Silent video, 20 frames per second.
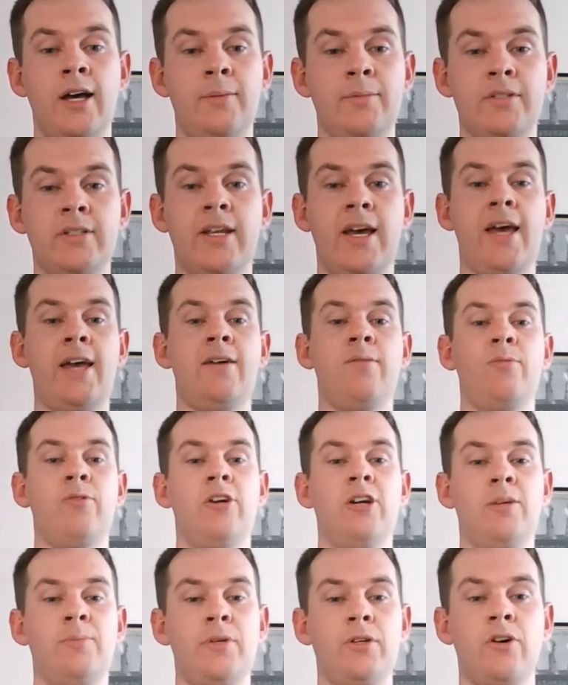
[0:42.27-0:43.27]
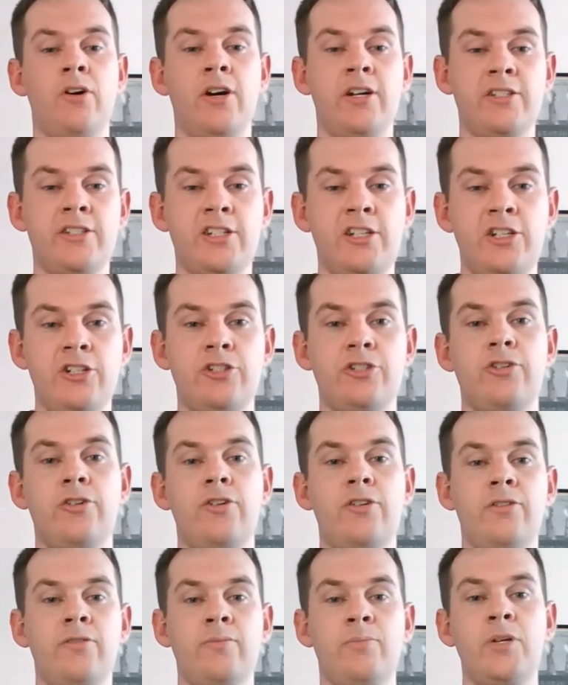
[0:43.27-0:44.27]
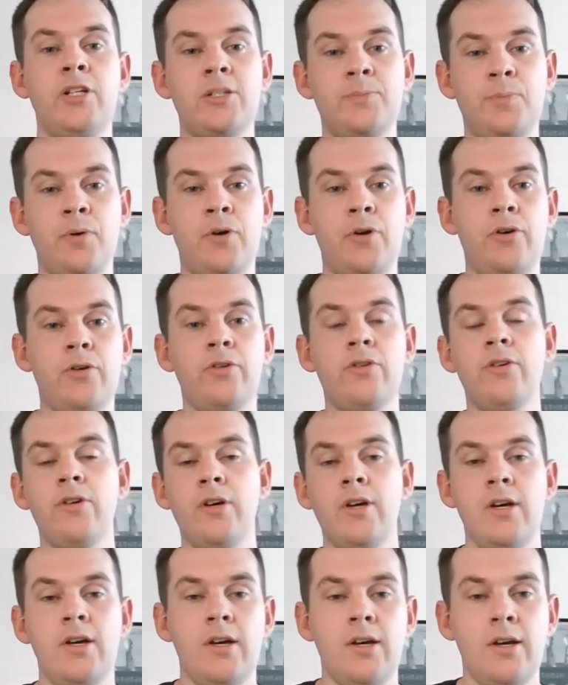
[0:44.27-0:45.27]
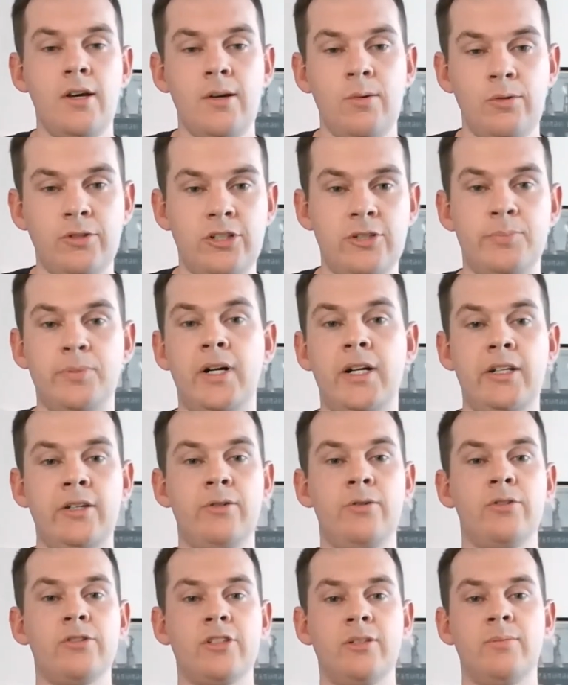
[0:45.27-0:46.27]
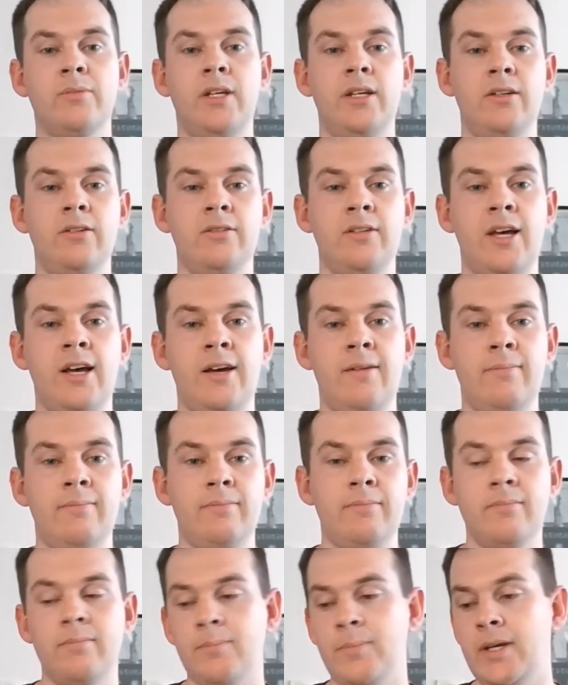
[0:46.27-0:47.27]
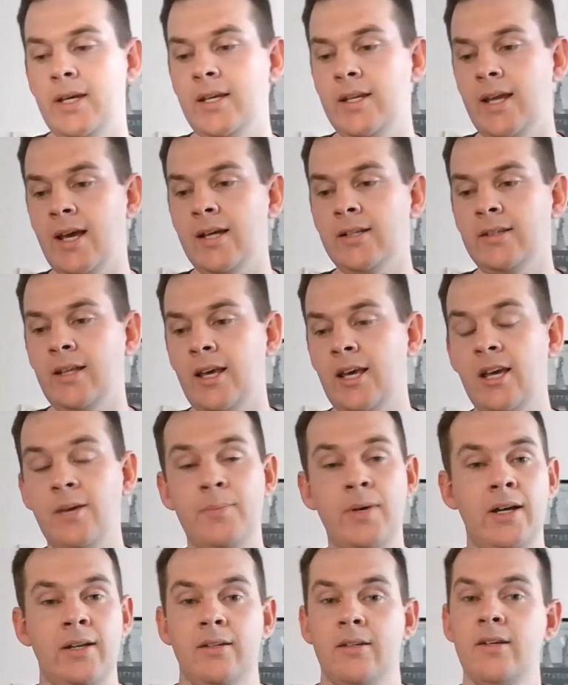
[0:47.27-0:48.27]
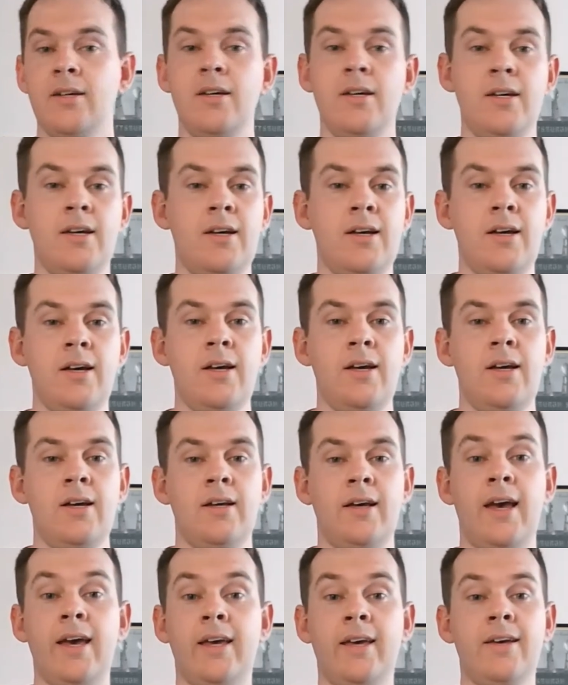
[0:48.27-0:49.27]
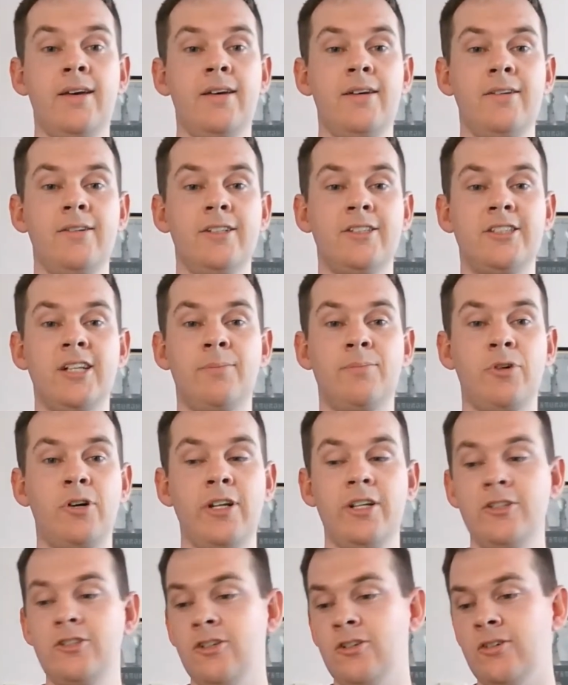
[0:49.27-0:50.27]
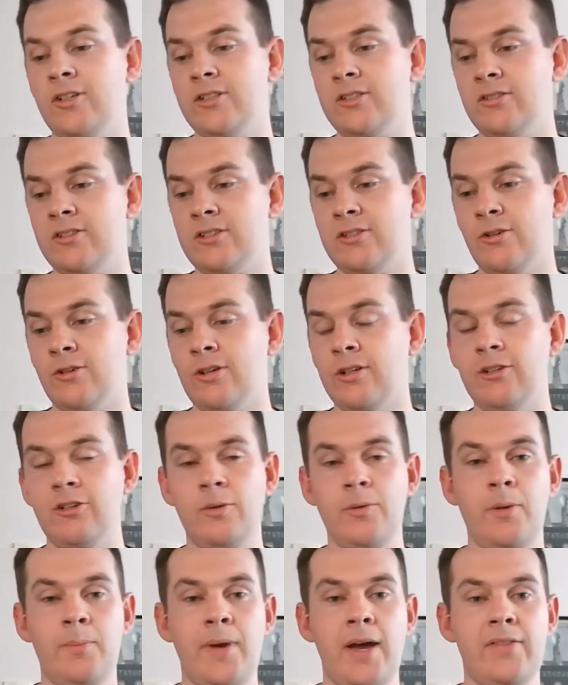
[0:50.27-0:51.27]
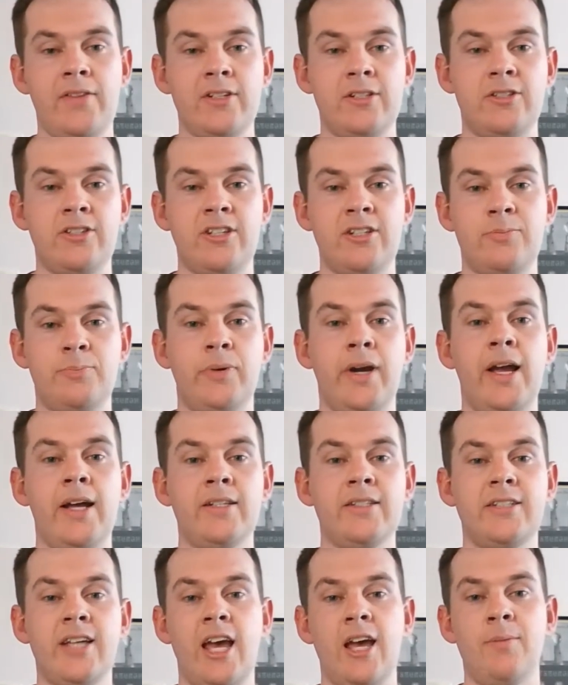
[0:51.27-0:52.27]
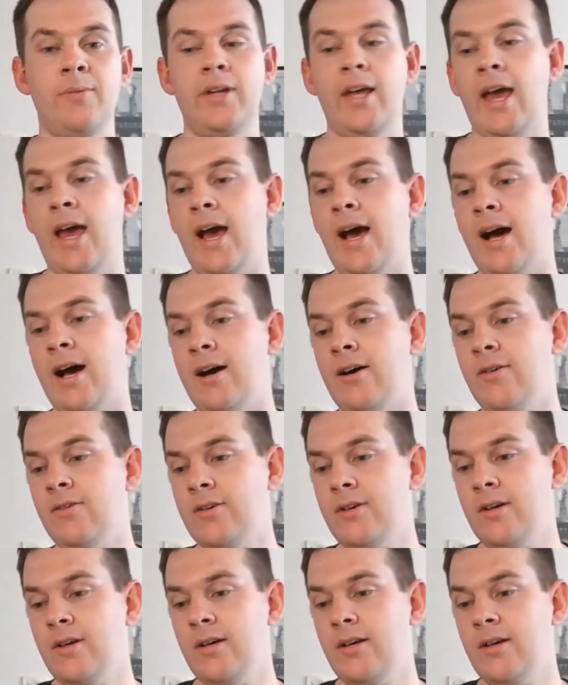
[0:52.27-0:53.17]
Today I'm wearing the Iron City shirt in Pittsburgh, which is bloody awesome. They got beer down there, but hey, let's jump right into it. Let's talk a little bit about this Browns game and how